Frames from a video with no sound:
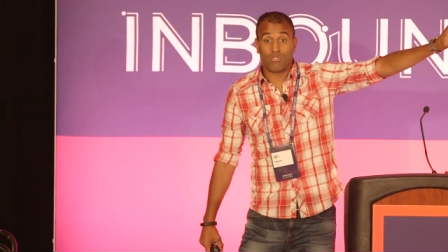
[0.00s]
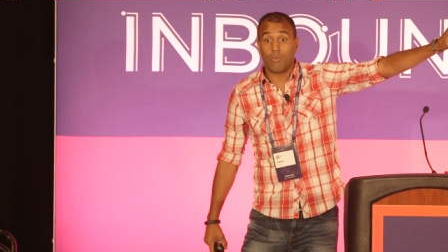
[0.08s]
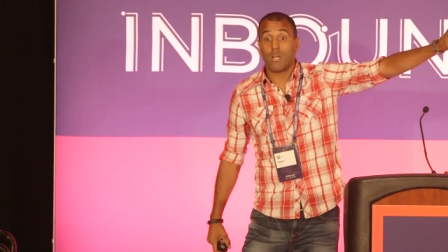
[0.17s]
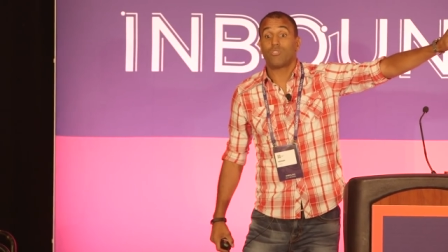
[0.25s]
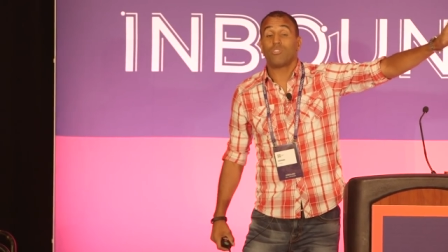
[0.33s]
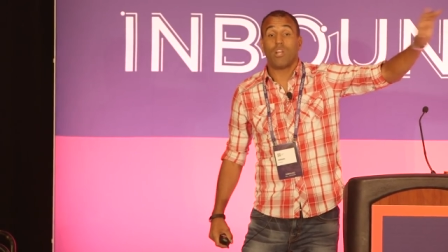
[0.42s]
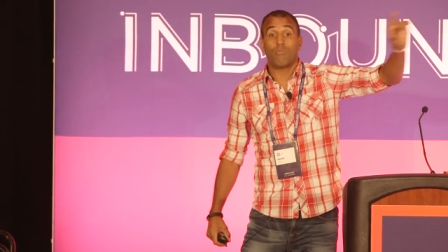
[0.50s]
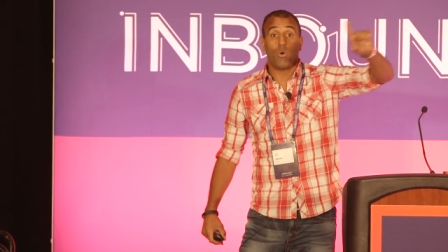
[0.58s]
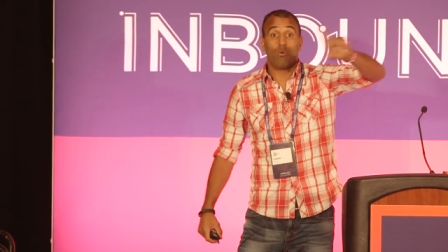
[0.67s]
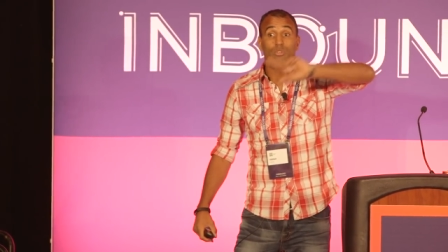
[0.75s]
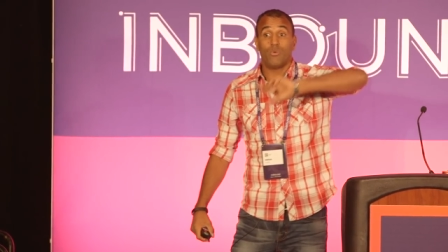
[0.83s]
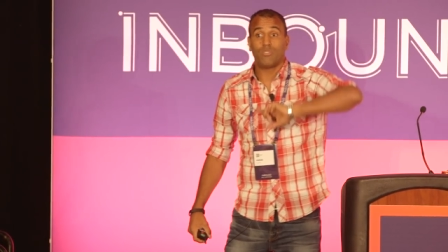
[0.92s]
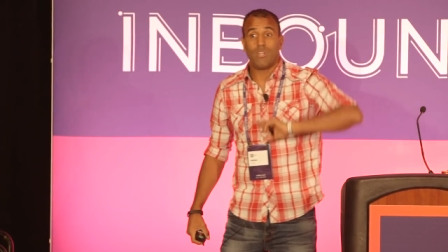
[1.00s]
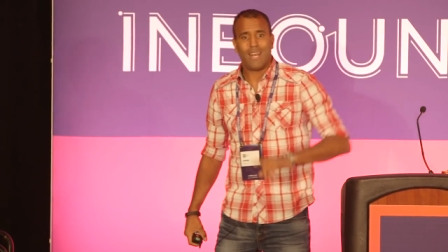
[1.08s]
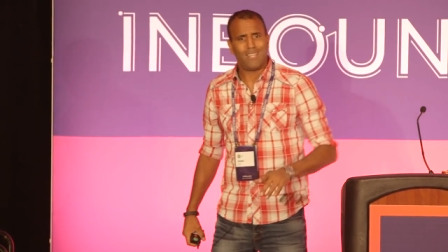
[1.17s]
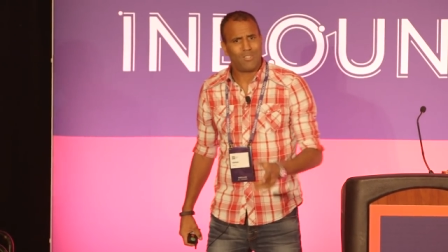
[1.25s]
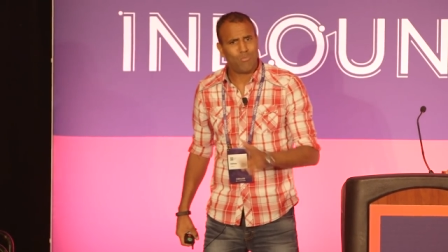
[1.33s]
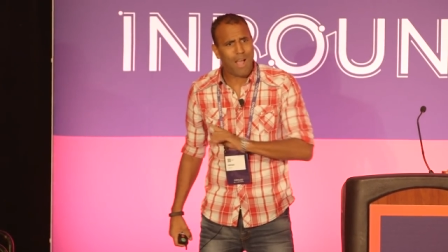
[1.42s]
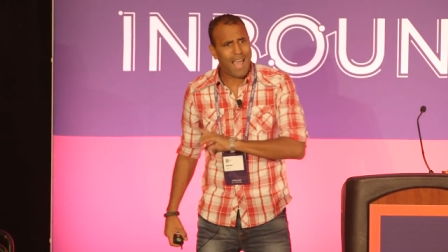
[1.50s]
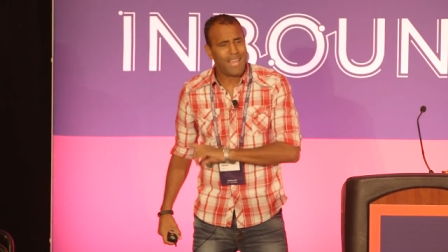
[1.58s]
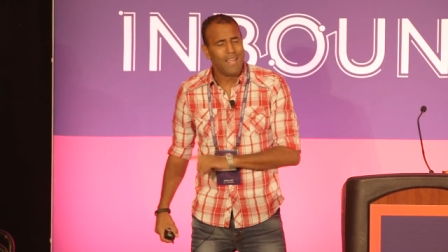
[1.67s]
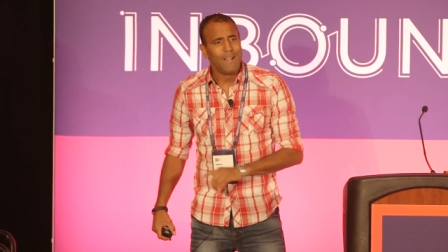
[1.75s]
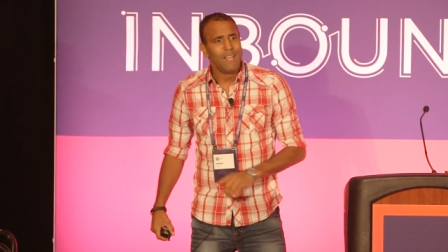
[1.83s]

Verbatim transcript: with someone else. He said, I'm going with you instead. And I said, why?